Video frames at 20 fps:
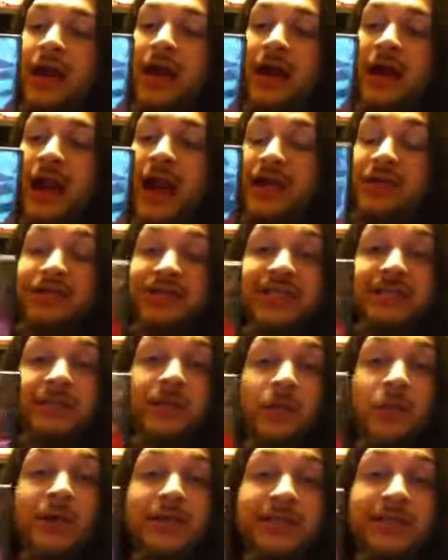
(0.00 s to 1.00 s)
And actually some of
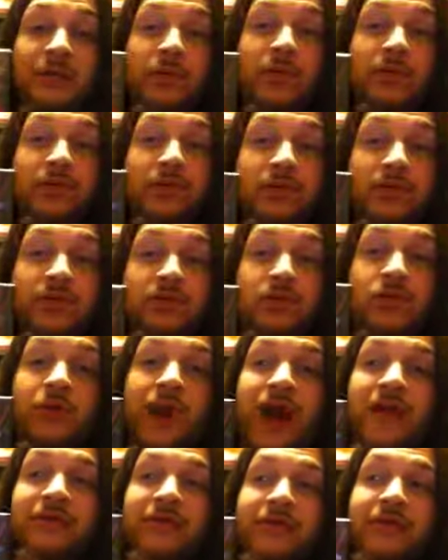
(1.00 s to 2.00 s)
the ones that were a little too
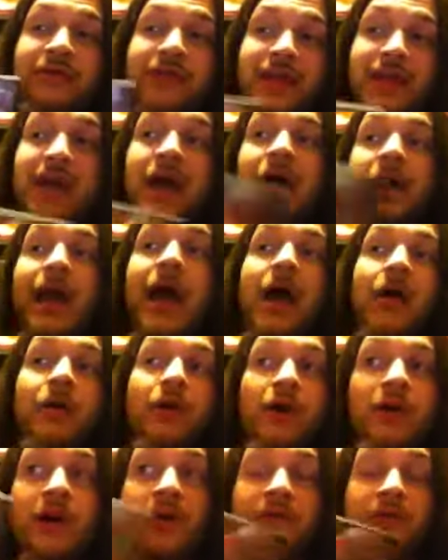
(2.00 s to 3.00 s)
graphic that they cut out
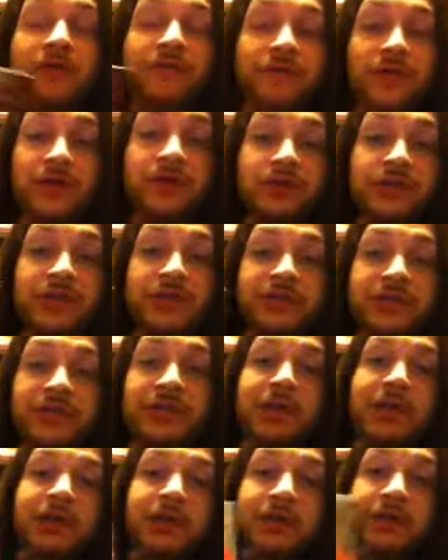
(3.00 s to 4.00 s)
on other
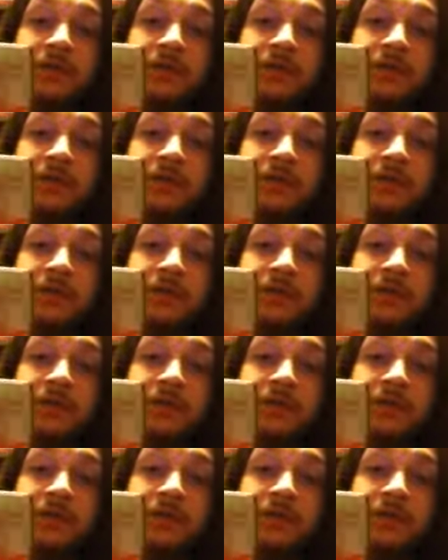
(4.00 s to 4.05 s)
versions